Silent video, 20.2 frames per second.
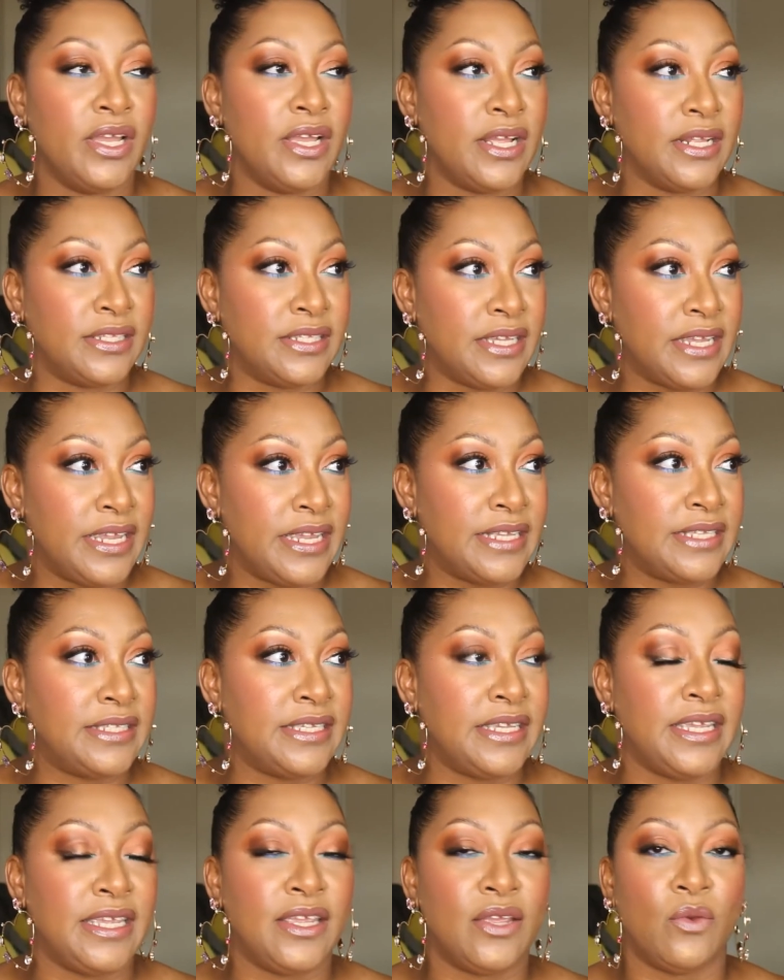It's
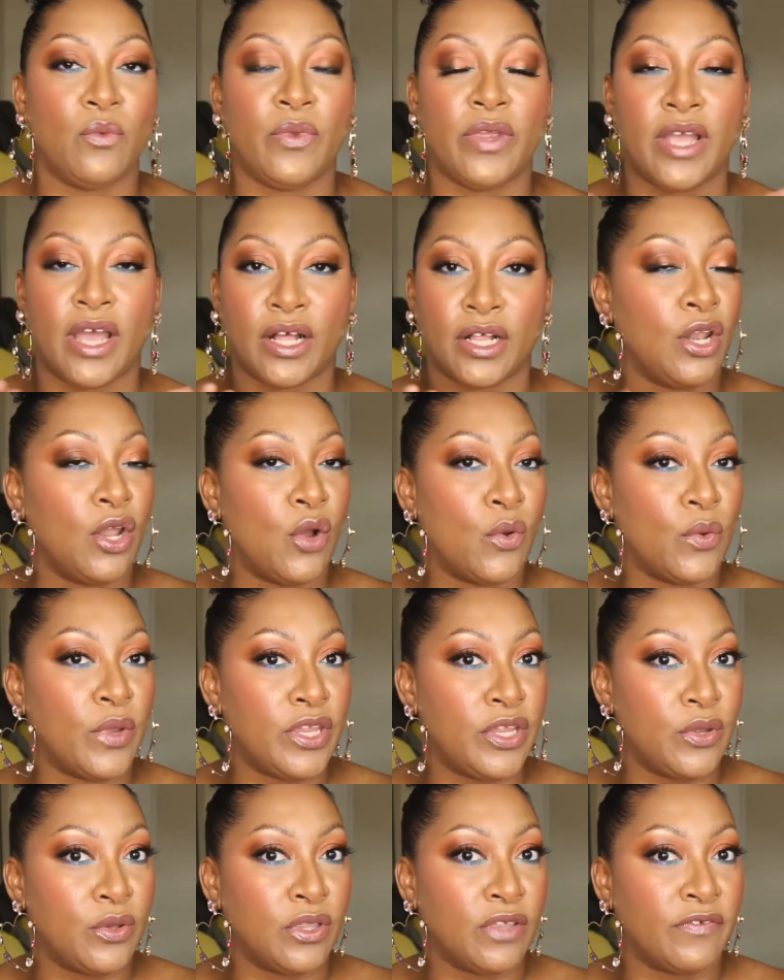easy. We got glowy,
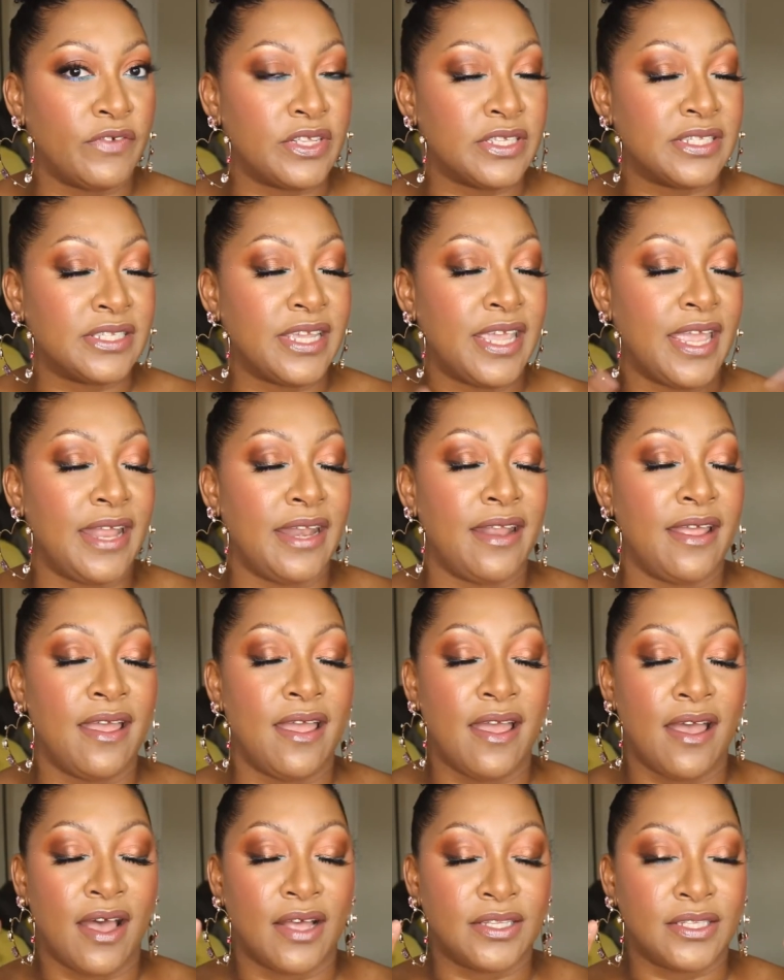youthful skin,
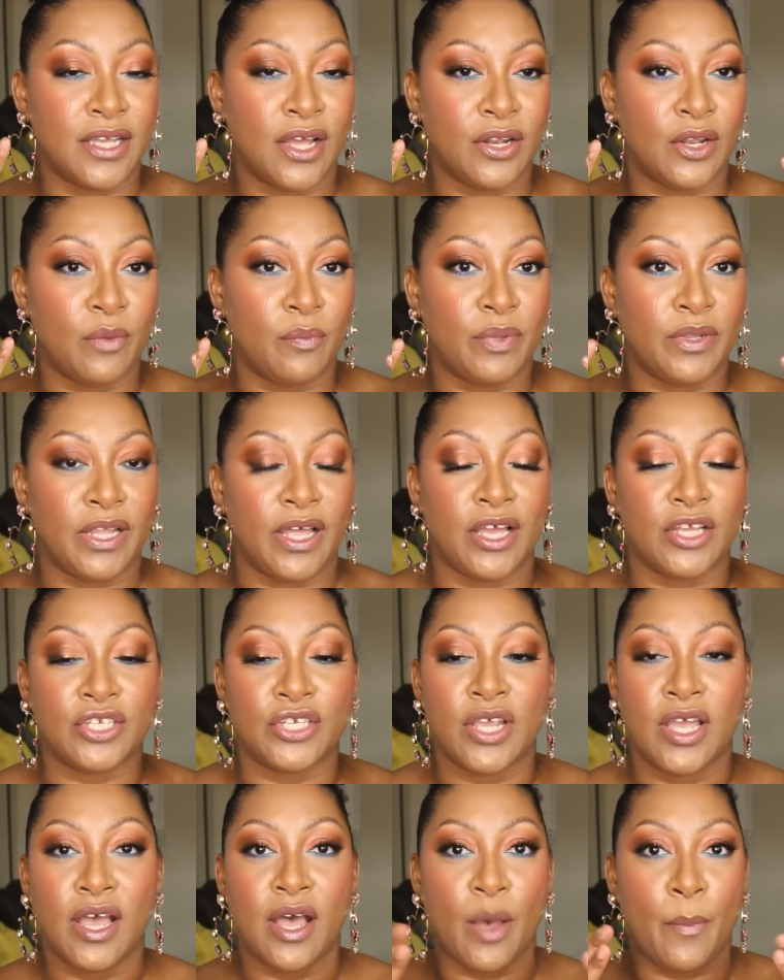a ton of blush,
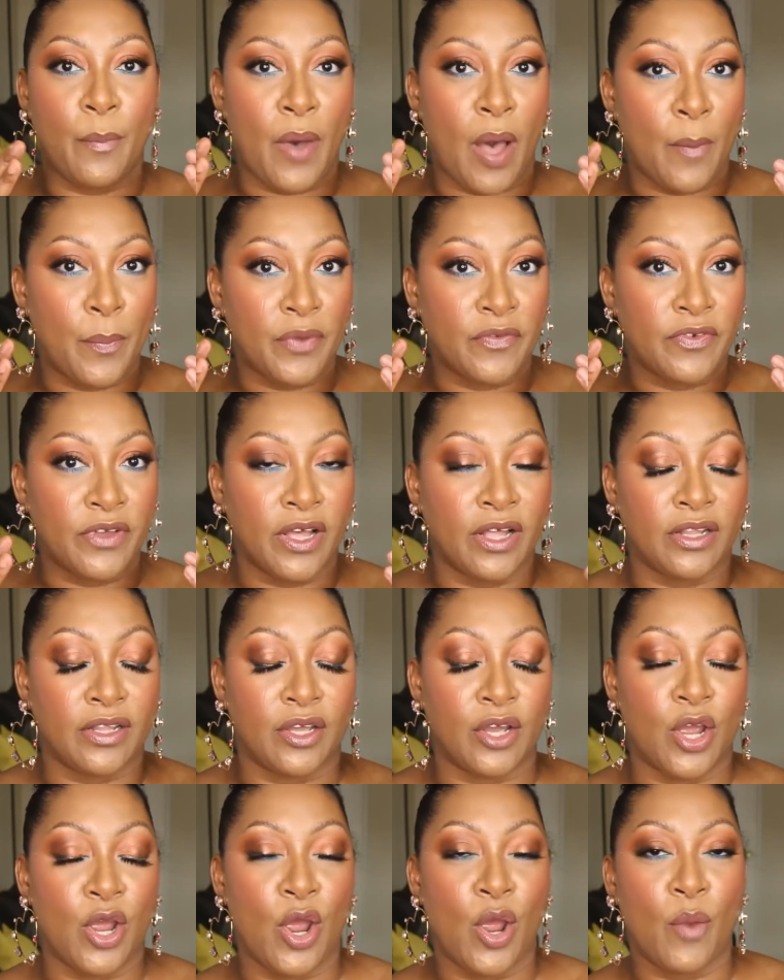a pop of
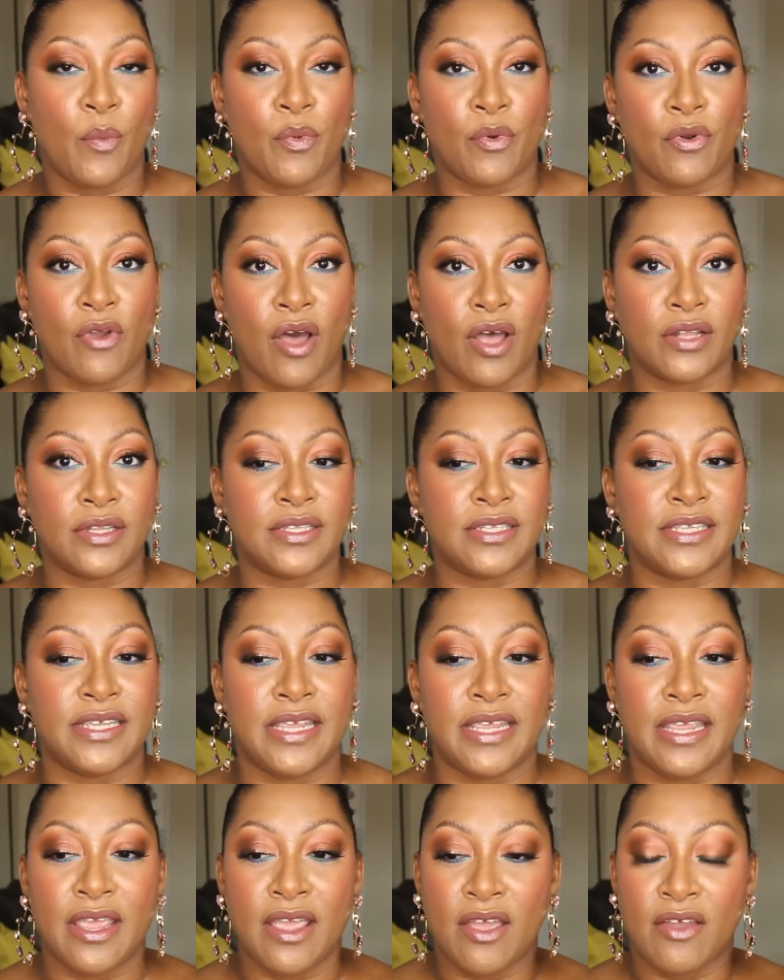color,
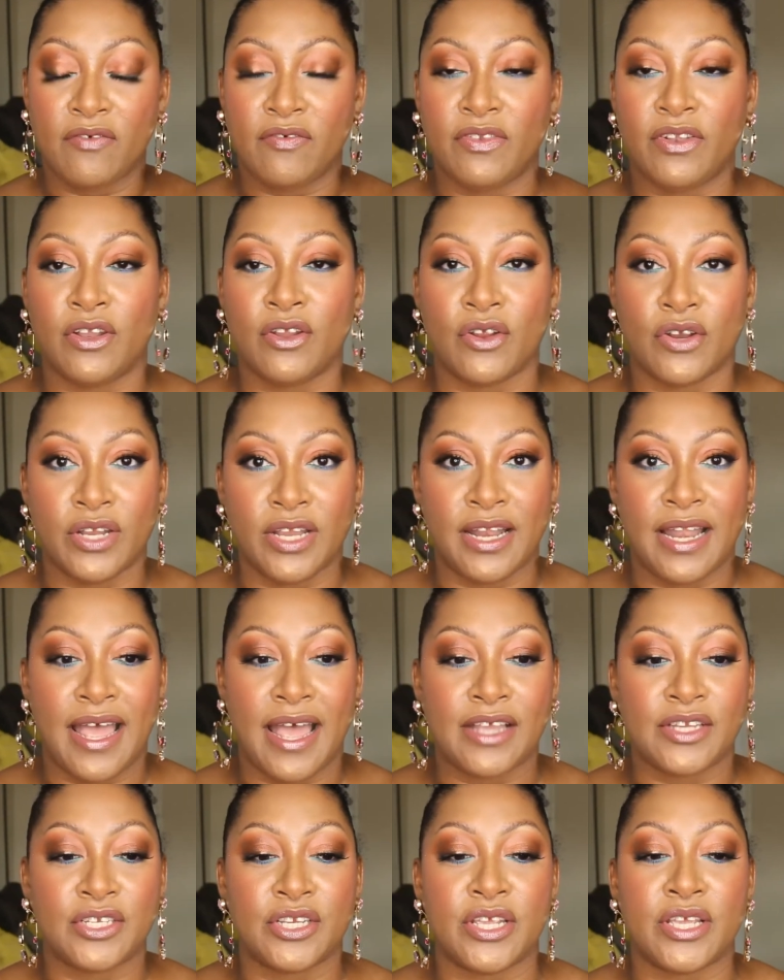bronzy, flirty
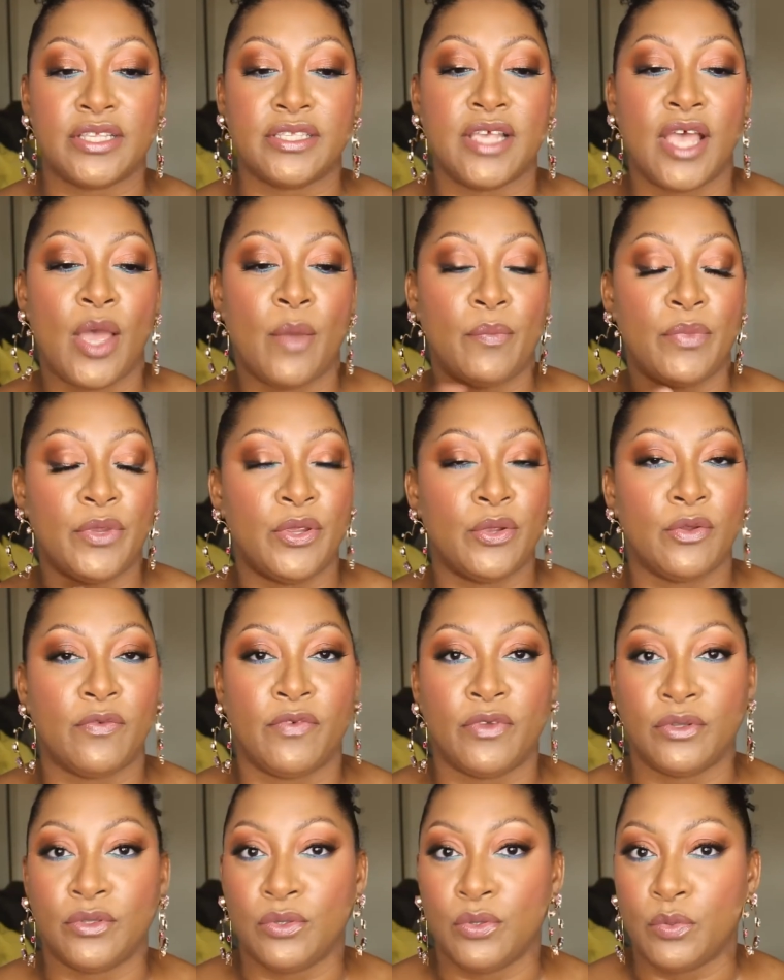lashes,
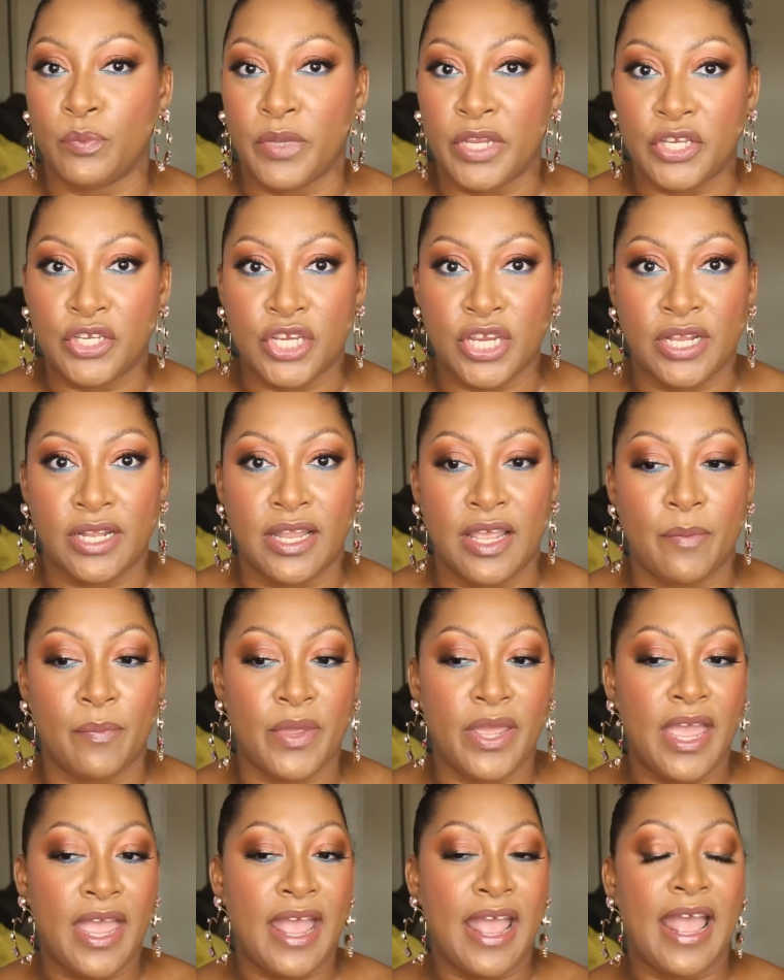beautiful nude peachy lip,
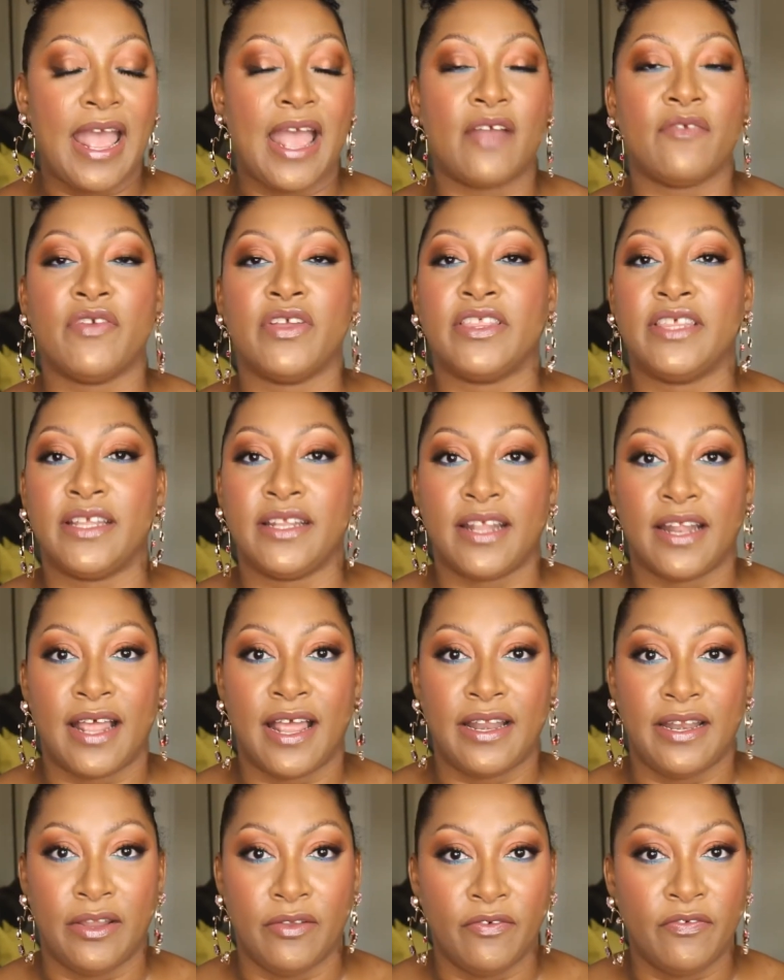everything that
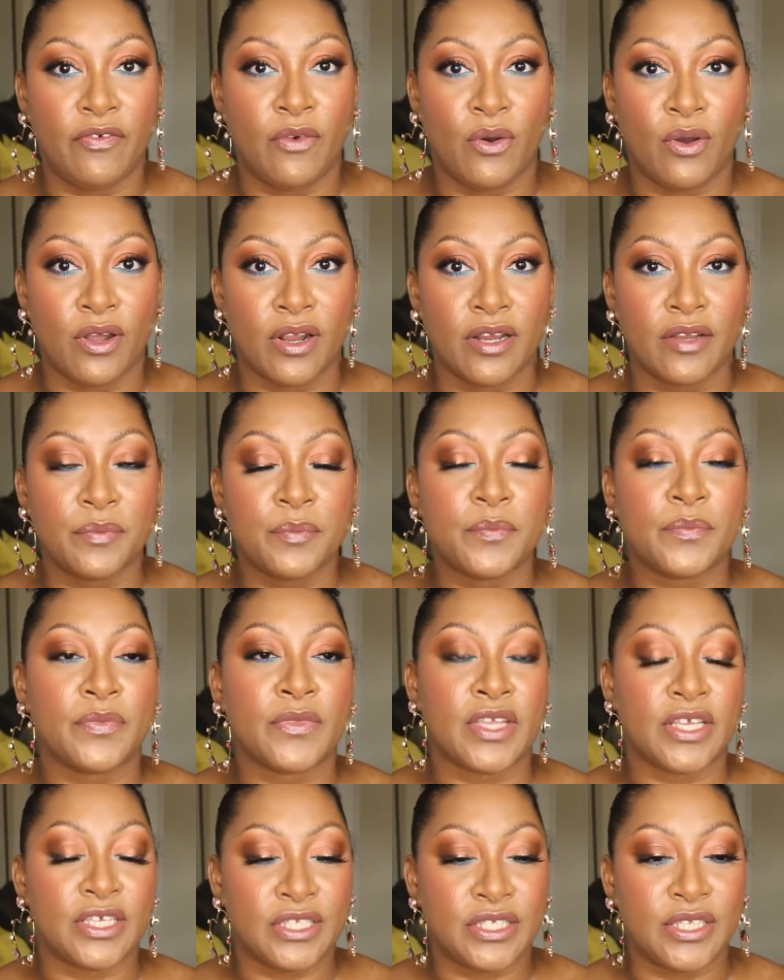I live for.
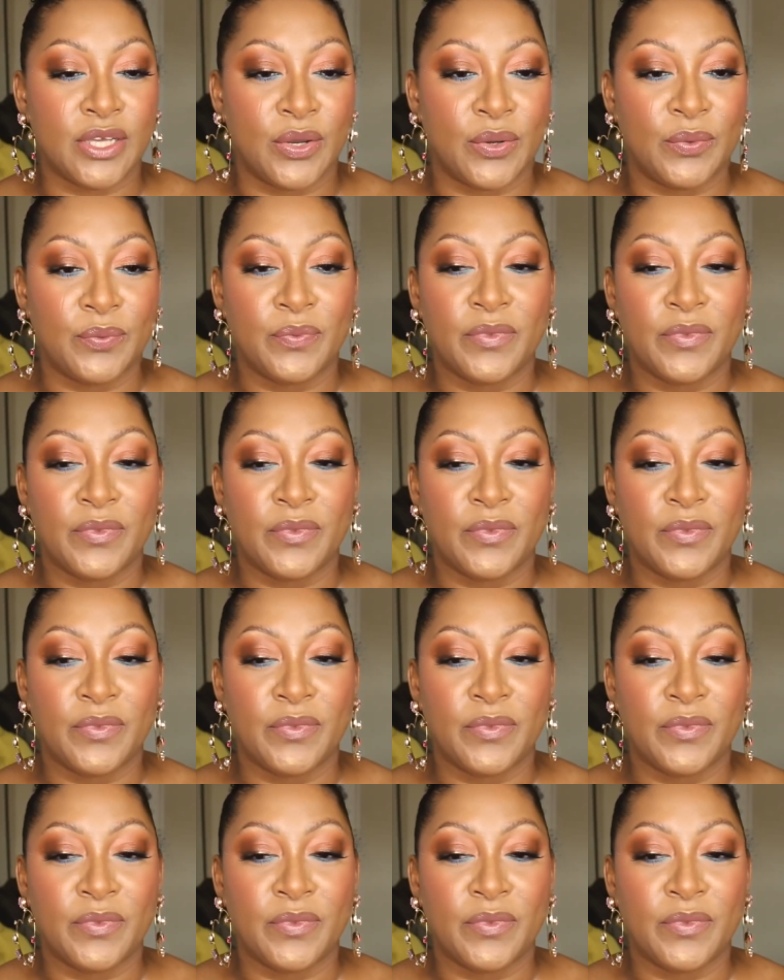So